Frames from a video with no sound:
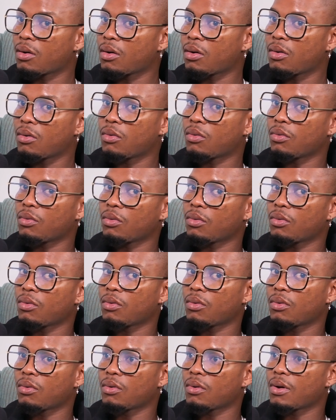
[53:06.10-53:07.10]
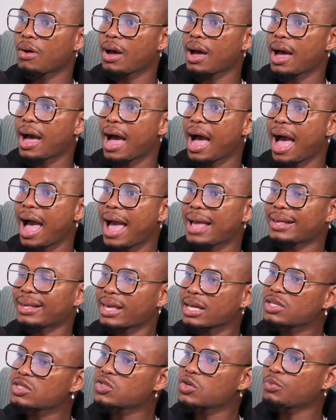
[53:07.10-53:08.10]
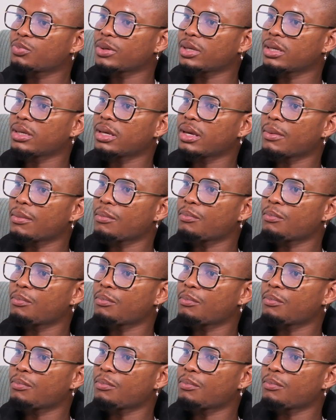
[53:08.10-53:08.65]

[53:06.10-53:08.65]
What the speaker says: oh, I get to be